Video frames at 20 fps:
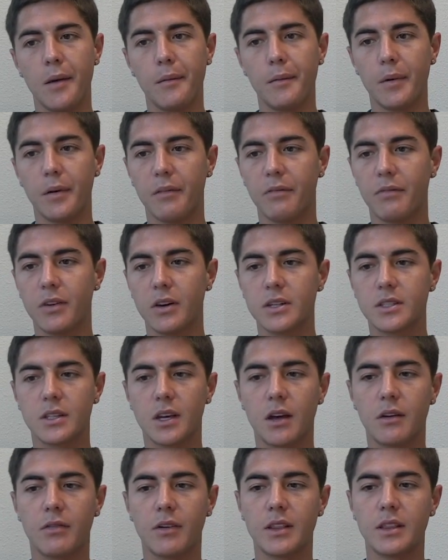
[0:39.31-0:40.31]
But first
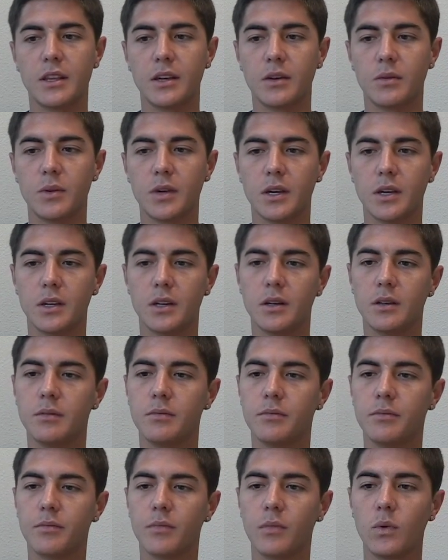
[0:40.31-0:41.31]
off, I think we could
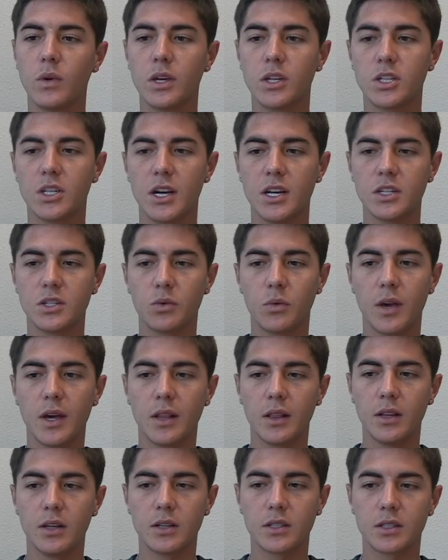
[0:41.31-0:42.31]
change the way
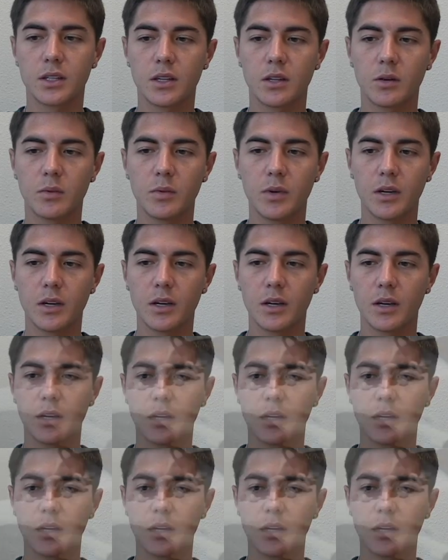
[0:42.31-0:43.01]
it looks a little bit.